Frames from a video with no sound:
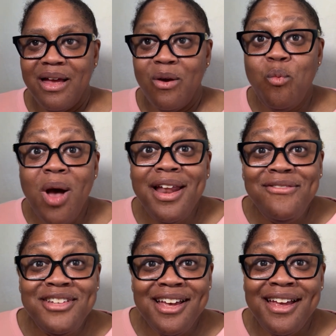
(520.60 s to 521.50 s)
What
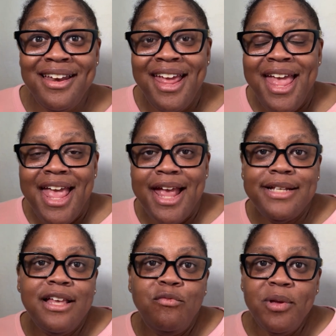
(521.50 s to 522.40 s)
I've done
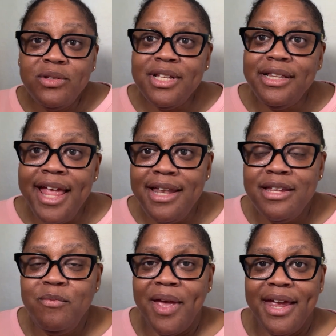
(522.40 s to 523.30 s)
is I've built a
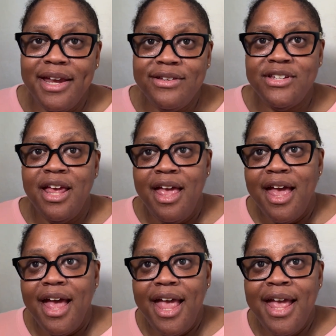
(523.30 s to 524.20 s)
landing page,
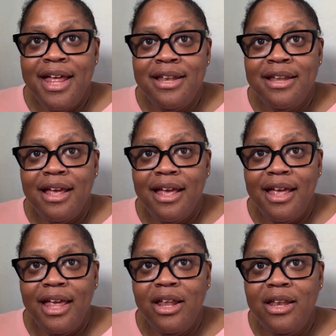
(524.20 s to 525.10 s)
and
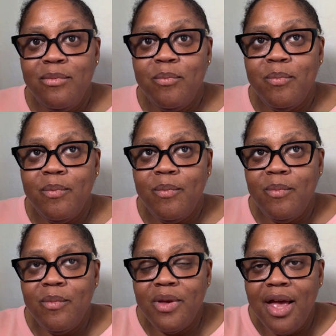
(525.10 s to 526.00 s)

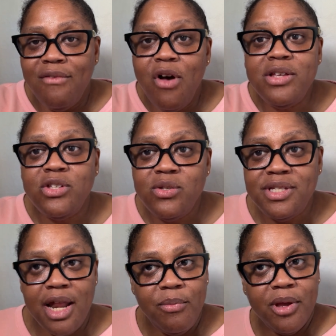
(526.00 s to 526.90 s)
I've also
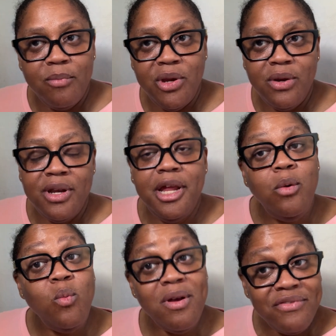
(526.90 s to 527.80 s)
set up community
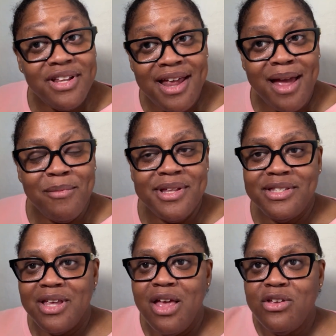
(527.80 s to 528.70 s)
with the
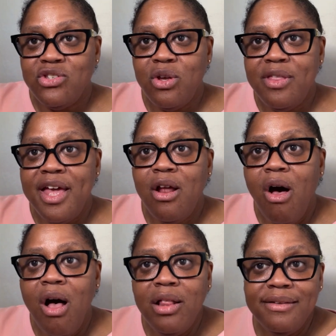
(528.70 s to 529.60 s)
Diamonds so that
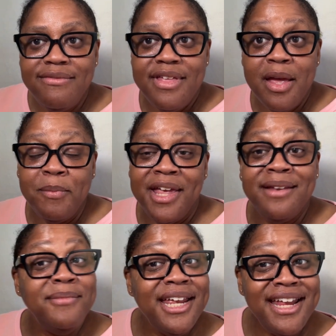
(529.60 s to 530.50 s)
all of them
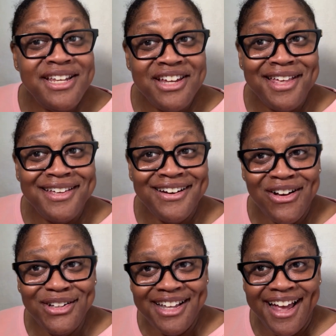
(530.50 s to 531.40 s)
can meet each other
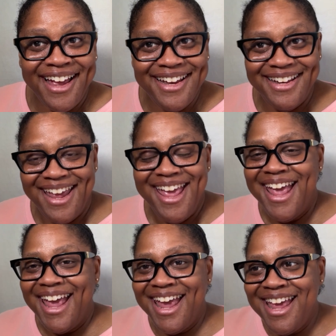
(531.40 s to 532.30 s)
online
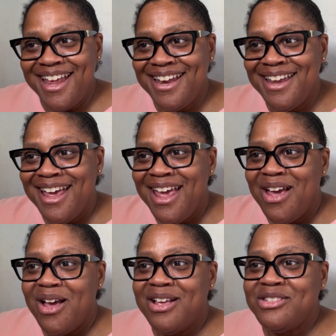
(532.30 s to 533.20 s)
and
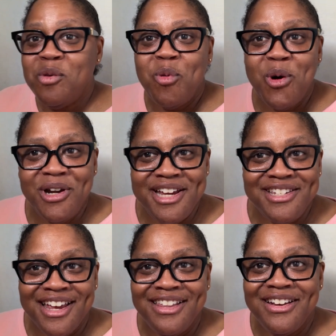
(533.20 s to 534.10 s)
support
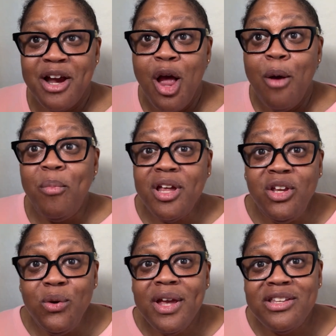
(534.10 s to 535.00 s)
each other, but
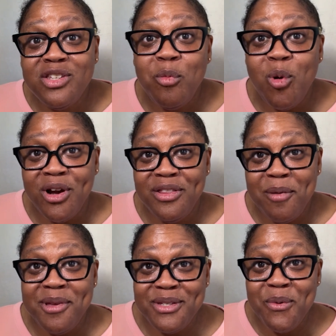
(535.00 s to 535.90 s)
you can support
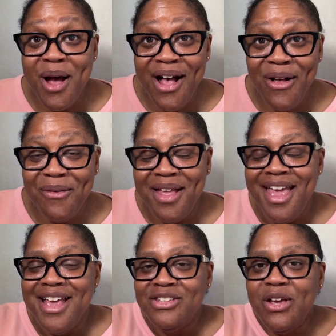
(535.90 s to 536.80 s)
them as well.
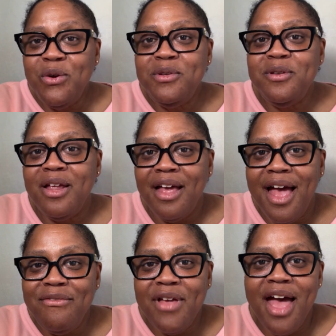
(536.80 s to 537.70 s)
So
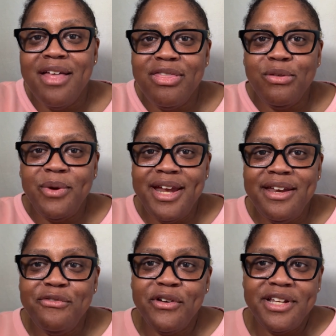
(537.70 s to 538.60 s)
I've got 3
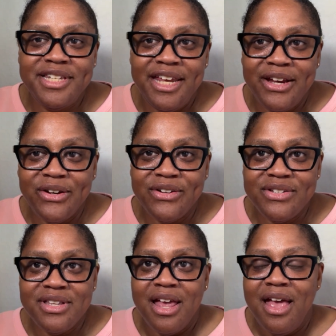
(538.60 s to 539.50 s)
different
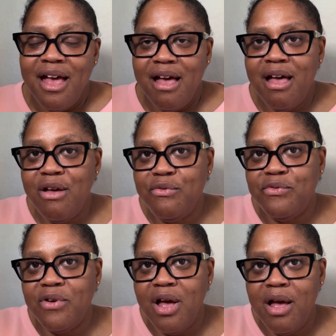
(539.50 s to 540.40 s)
tiers
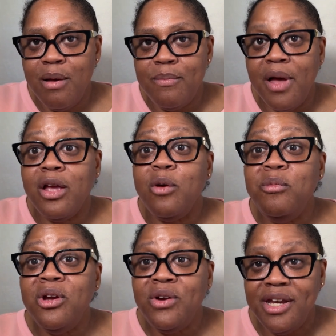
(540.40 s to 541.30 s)
of a
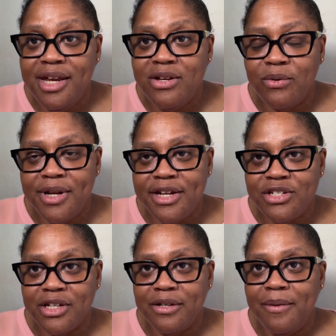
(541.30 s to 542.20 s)
community donation.